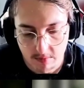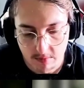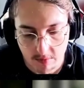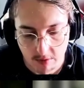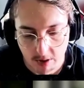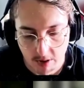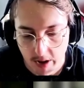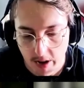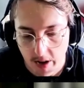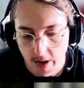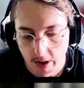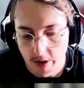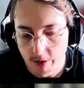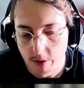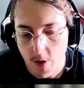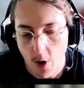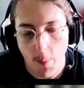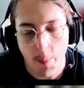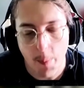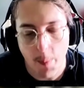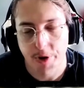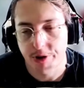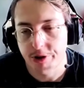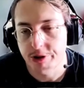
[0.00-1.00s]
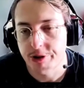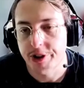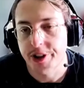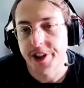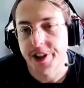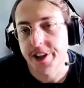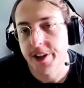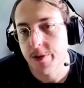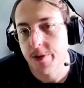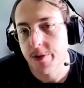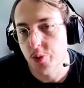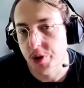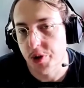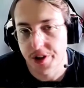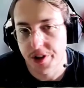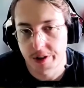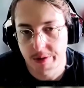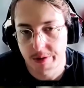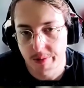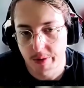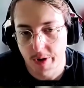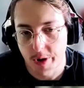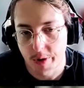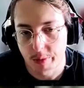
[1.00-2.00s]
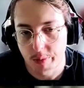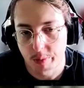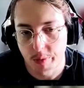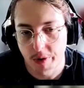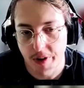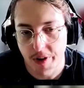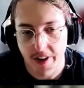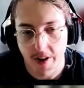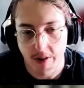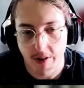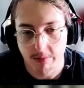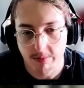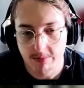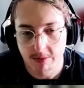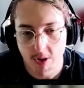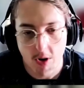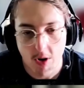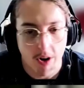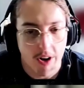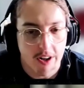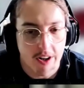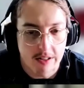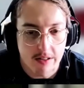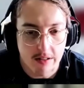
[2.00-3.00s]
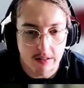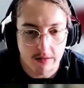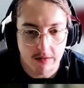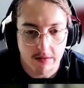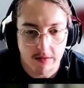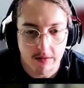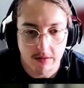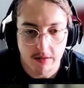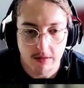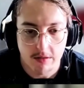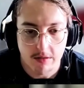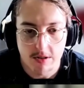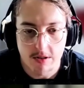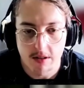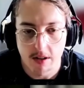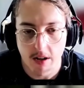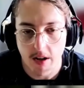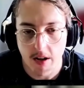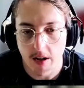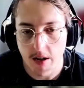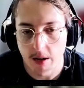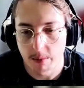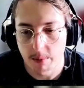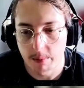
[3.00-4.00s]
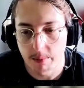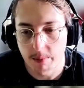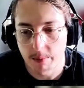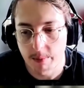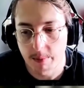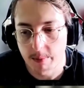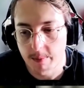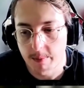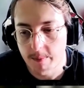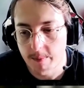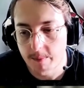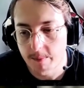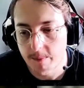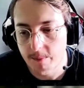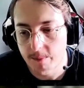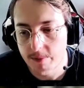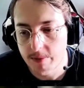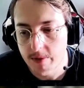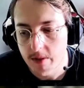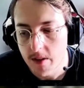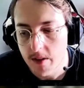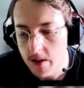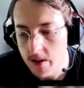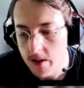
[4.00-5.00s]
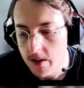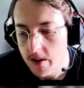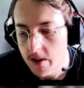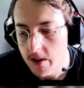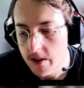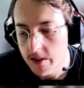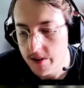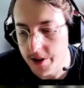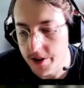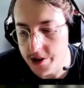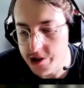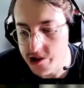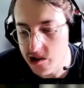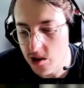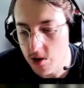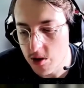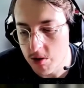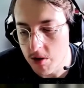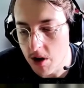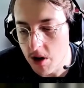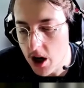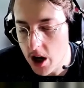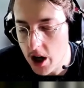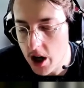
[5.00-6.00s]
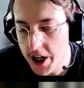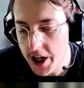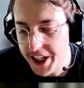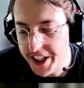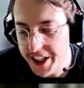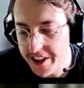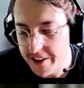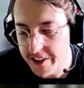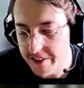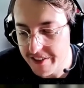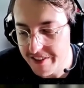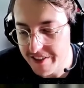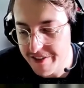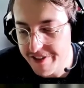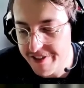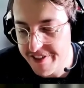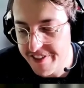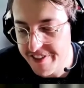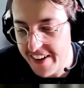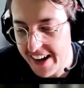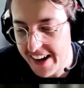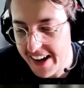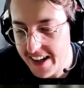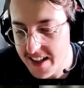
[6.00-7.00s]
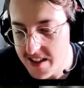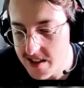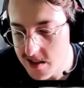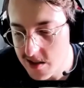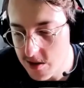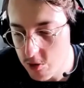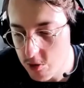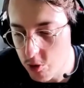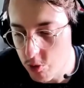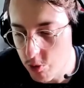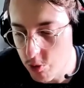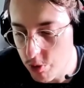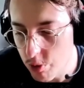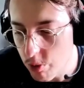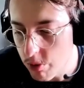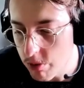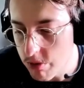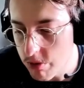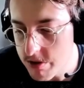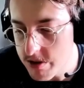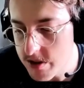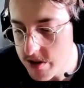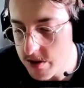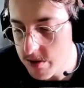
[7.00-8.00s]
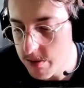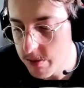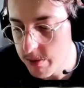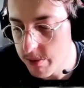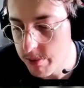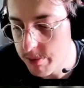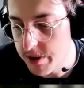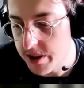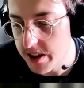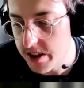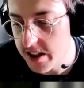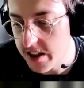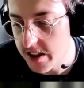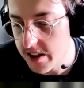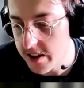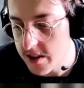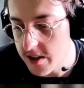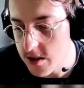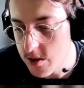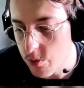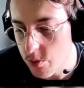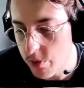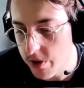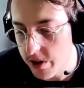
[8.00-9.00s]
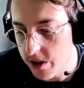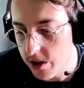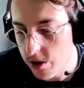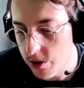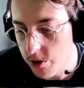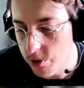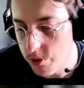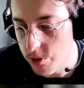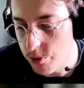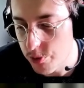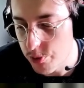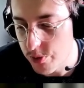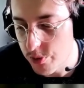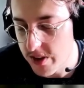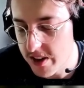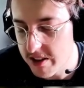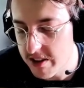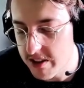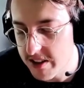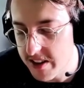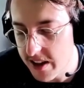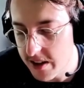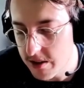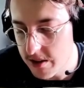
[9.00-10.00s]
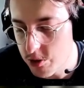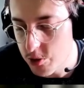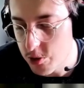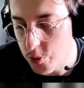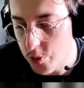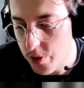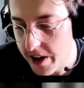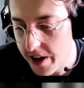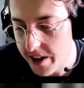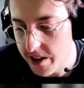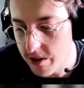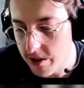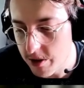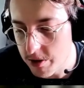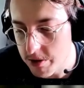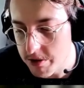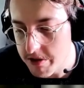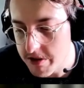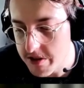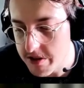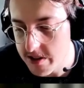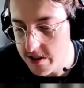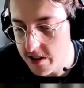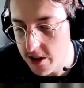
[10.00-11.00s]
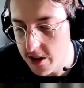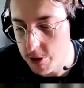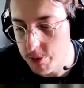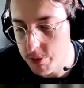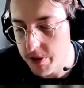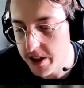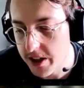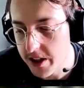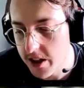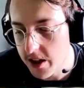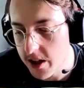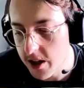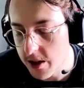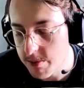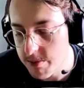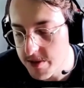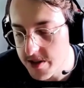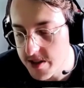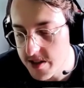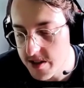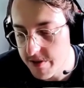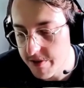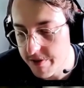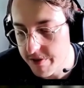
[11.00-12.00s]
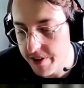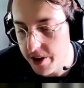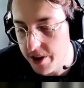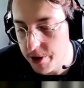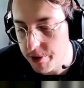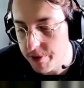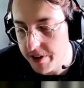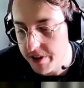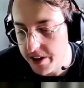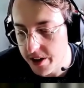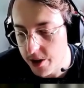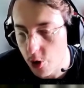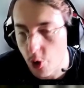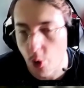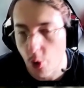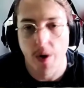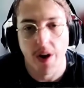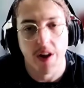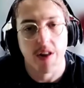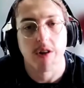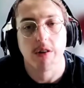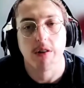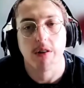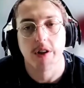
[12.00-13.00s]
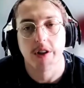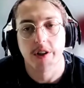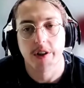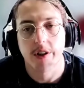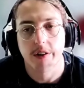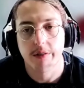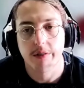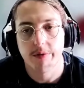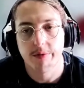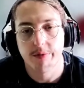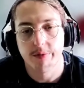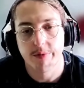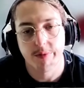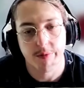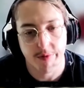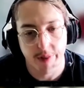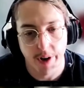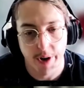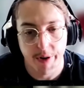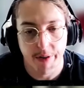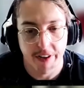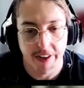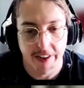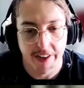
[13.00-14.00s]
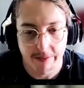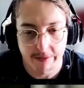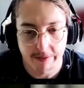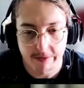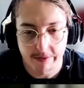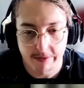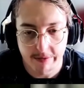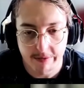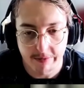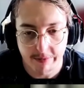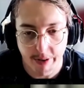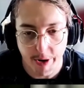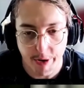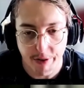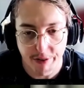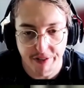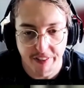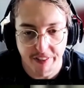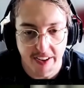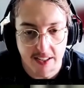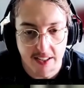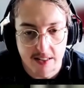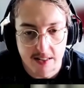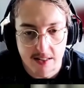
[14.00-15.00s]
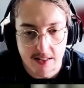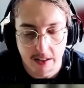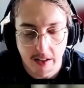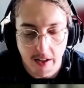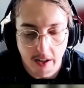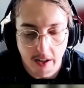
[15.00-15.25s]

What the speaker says: No, opportunity with or without cost. There's no hard and fast rules because when you get to write those, it becomes very granular, very, very fast.